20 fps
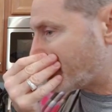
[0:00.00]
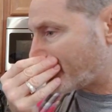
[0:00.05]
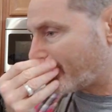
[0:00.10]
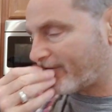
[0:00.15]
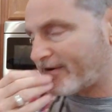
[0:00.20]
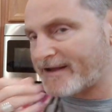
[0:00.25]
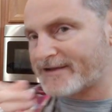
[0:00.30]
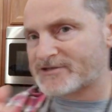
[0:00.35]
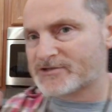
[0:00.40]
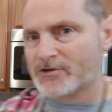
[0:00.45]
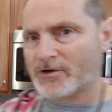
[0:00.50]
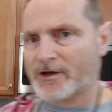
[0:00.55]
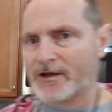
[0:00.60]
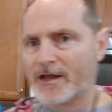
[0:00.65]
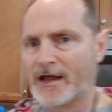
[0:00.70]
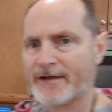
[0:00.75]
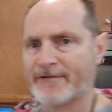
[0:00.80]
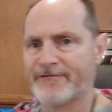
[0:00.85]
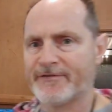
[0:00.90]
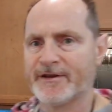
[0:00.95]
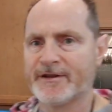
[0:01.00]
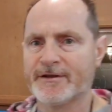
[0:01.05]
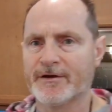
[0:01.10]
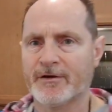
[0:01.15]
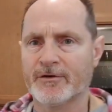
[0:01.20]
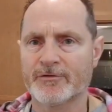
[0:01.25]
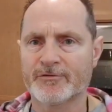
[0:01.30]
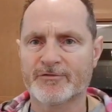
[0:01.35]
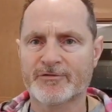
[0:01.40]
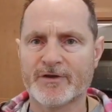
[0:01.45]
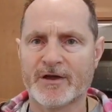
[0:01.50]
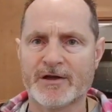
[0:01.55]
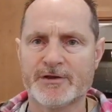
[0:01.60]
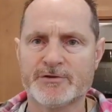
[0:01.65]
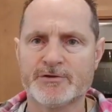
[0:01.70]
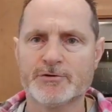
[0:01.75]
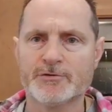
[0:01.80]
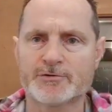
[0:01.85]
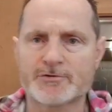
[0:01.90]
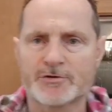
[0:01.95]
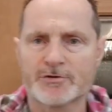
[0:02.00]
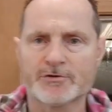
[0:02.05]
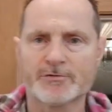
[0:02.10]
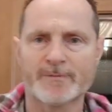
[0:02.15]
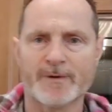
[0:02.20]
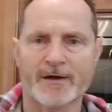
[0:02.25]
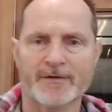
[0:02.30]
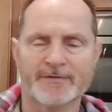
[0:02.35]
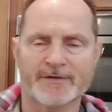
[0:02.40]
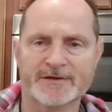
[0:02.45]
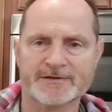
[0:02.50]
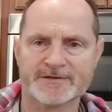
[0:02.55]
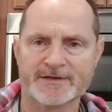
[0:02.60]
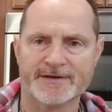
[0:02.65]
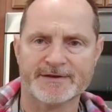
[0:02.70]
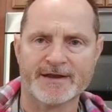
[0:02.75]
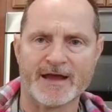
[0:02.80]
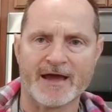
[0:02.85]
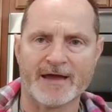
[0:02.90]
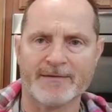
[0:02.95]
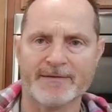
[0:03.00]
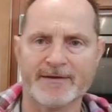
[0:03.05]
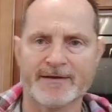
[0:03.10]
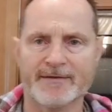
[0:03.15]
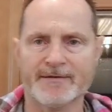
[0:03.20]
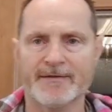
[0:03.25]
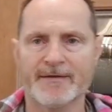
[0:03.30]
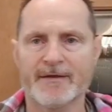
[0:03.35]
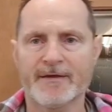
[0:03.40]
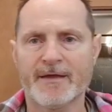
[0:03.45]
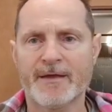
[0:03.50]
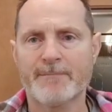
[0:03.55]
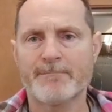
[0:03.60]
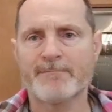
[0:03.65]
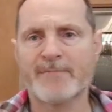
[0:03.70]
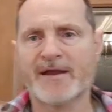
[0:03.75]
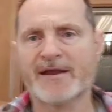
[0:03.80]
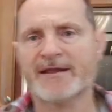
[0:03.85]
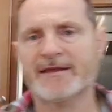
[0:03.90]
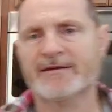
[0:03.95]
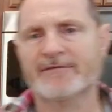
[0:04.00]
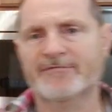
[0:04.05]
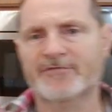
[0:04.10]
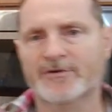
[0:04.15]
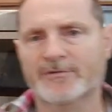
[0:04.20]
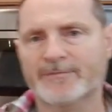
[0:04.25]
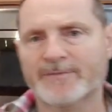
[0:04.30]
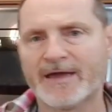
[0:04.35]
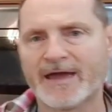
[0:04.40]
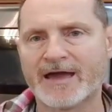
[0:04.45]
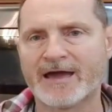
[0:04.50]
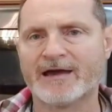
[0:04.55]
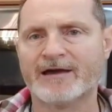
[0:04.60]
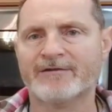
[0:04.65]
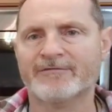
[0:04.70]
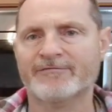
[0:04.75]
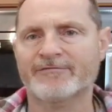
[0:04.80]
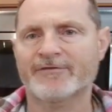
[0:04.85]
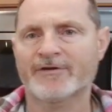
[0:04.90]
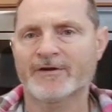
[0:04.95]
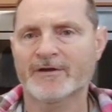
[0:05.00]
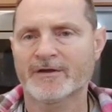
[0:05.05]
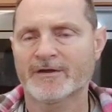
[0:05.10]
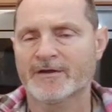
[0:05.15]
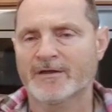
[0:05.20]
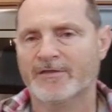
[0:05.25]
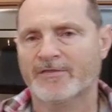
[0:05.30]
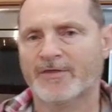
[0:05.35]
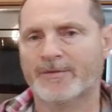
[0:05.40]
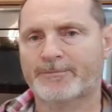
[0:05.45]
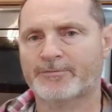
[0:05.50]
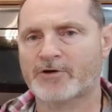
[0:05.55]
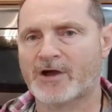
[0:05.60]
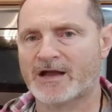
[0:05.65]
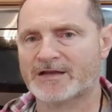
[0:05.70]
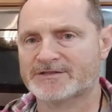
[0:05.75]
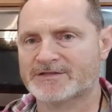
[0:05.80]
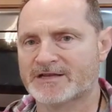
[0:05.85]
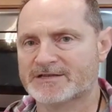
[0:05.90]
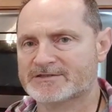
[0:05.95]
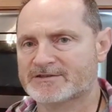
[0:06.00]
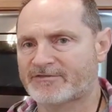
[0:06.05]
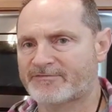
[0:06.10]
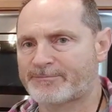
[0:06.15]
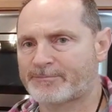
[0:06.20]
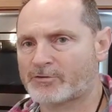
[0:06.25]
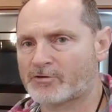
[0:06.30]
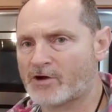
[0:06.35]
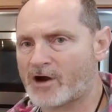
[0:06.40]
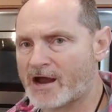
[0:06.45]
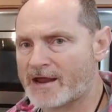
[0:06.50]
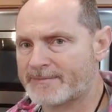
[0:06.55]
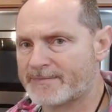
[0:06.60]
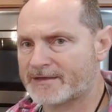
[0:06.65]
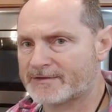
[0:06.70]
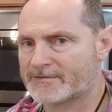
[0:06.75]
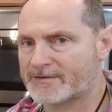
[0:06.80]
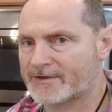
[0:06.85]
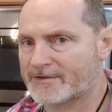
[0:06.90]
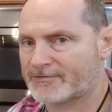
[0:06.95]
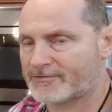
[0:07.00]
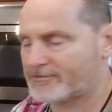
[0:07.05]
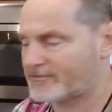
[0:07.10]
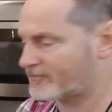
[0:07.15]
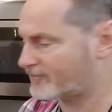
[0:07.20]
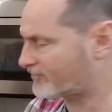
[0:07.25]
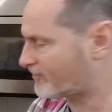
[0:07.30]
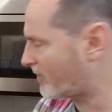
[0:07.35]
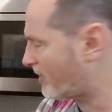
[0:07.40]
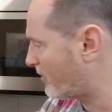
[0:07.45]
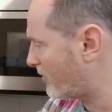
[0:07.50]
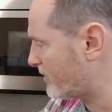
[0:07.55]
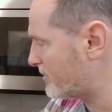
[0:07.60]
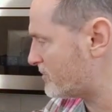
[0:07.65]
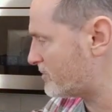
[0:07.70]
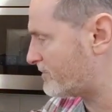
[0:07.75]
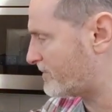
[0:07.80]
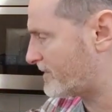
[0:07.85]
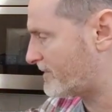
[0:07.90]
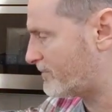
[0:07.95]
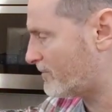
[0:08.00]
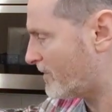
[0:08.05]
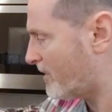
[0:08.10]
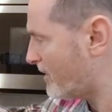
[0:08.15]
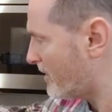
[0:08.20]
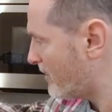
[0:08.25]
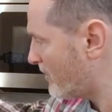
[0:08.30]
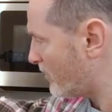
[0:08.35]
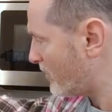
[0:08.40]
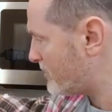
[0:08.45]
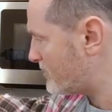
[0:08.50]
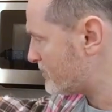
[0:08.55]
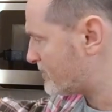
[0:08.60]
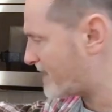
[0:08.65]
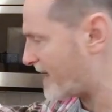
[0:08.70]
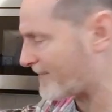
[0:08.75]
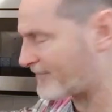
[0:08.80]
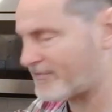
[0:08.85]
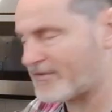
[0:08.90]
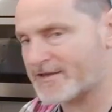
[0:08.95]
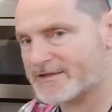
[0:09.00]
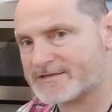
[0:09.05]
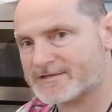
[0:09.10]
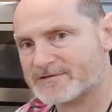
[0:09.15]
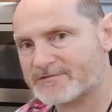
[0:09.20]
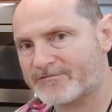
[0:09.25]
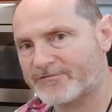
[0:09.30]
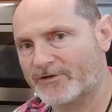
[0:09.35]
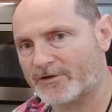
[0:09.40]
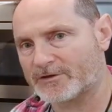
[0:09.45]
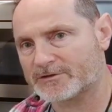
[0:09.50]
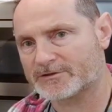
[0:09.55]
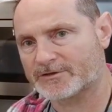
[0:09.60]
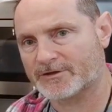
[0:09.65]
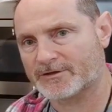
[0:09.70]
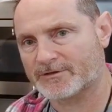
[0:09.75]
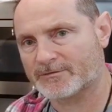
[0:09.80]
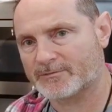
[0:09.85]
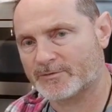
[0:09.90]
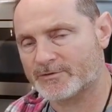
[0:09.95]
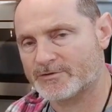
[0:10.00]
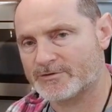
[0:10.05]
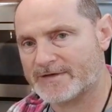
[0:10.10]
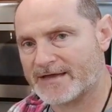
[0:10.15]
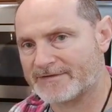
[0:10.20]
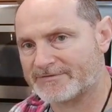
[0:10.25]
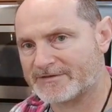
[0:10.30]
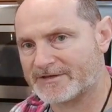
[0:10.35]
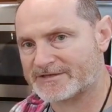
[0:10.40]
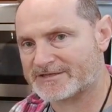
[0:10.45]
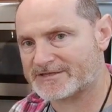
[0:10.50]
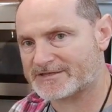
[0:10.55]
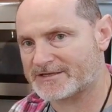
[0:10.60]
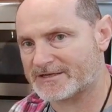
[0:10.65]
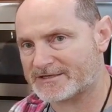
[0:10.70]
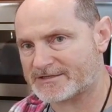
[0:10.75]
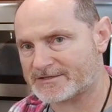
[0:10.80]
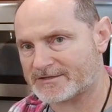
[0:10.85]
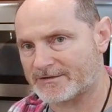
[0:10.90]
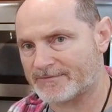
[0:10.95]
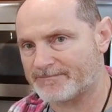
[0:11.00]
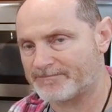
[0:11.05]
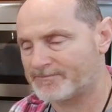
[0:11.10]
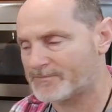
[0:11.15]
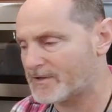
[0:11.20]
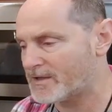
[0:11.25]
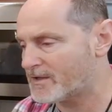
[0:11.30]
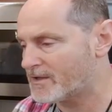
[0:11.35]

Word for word: here, and I saw a lot of videos on YouTube on this, and not many of them have the process of priming this. So when you when you get this filter, when you get this system,